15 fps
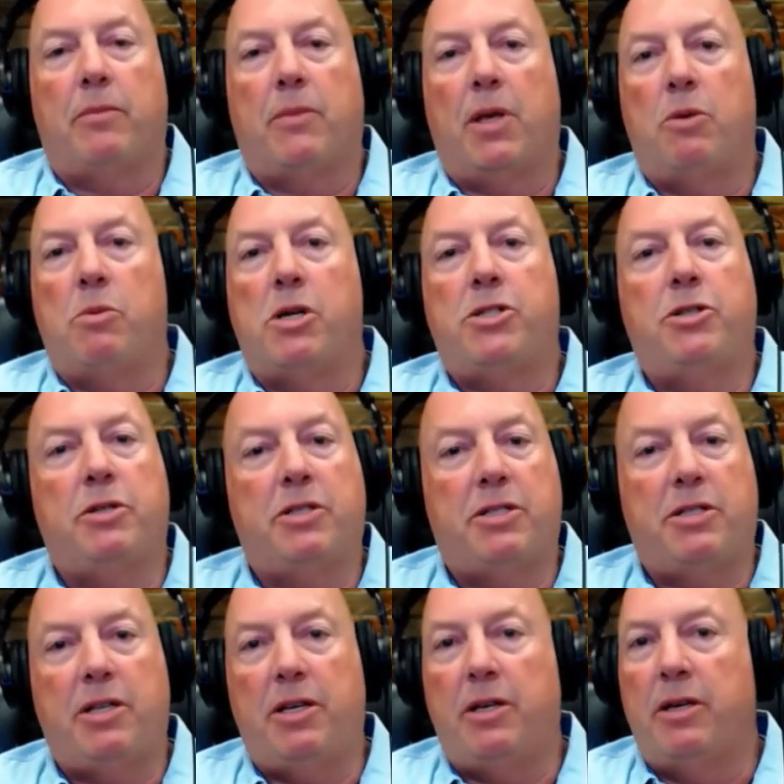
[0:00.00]
I want you to
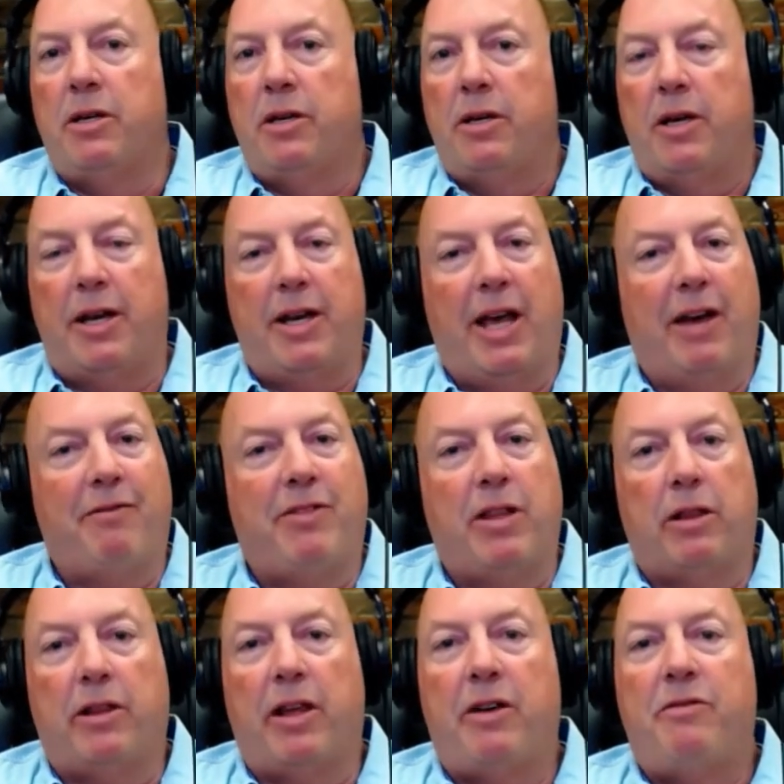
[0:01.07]
see and have the
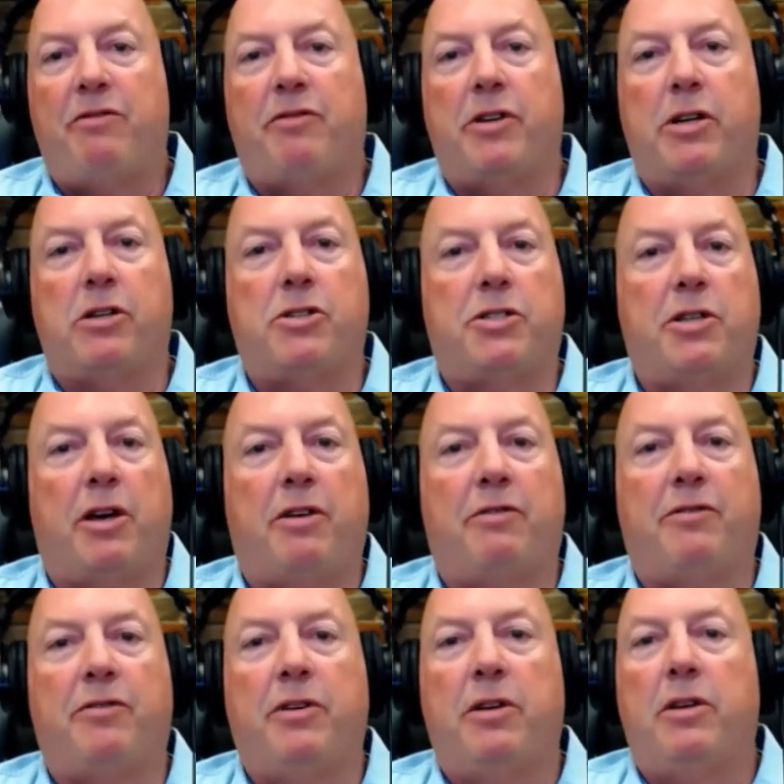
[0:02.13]
love for
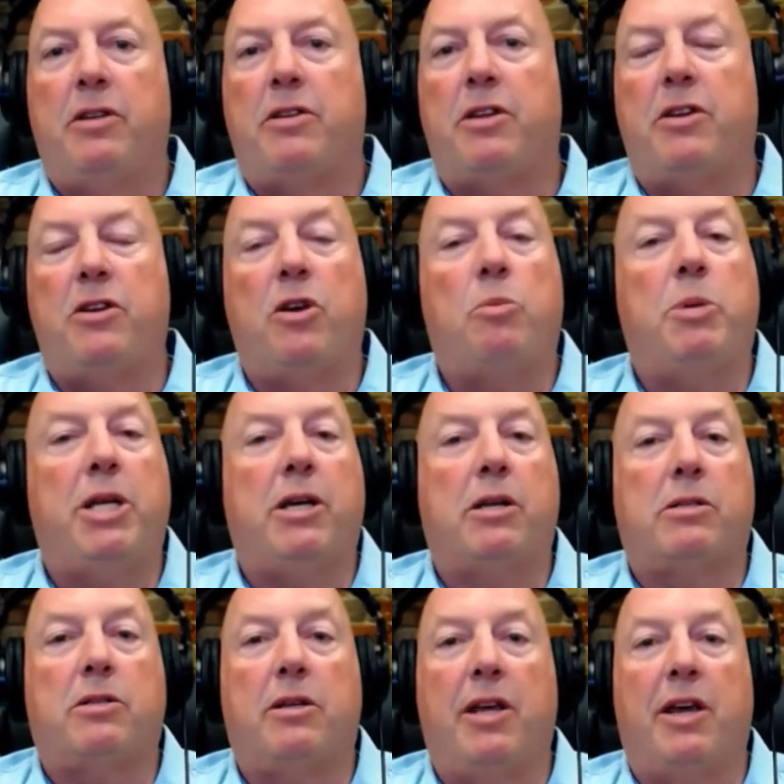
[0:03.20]
yourself that nobody
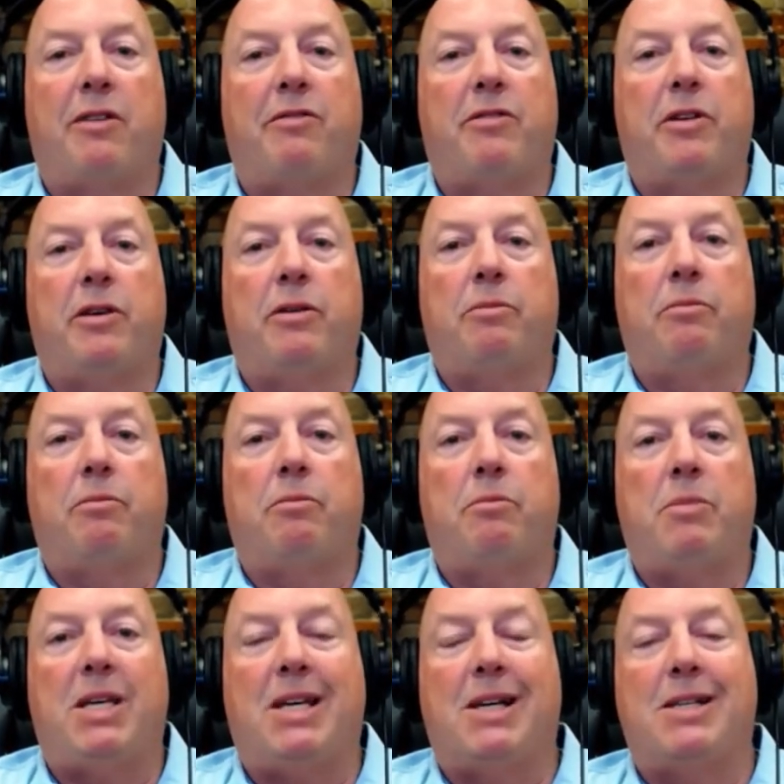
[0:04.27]
else can have for you,
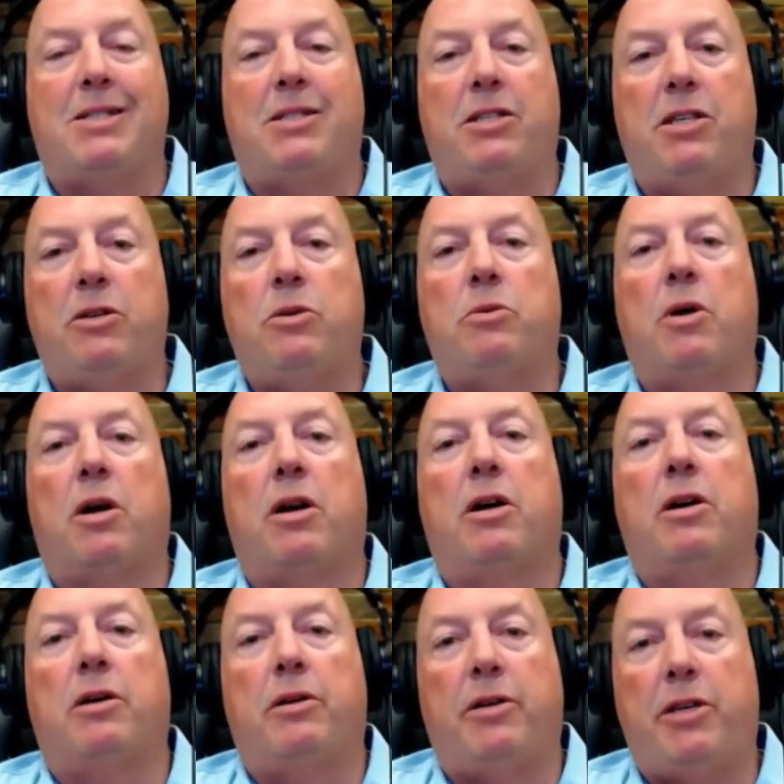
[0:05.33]
because you
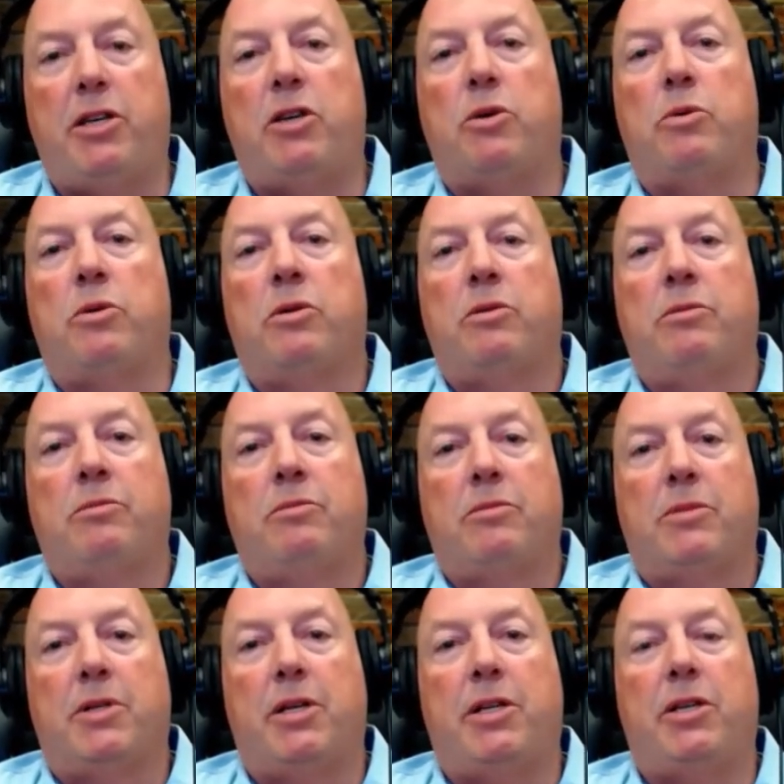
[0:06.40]
are you,
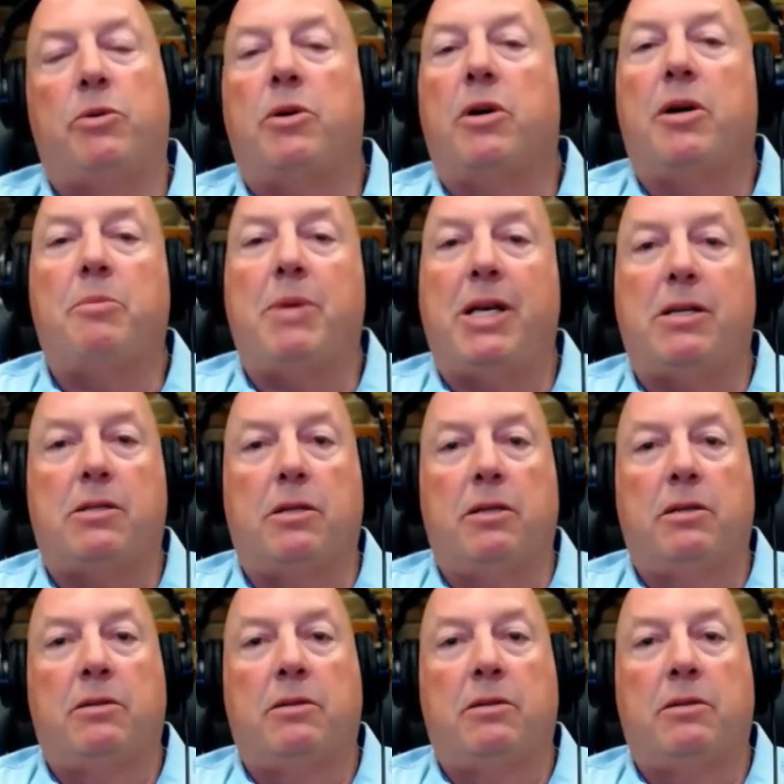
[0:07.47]
and you are amazing.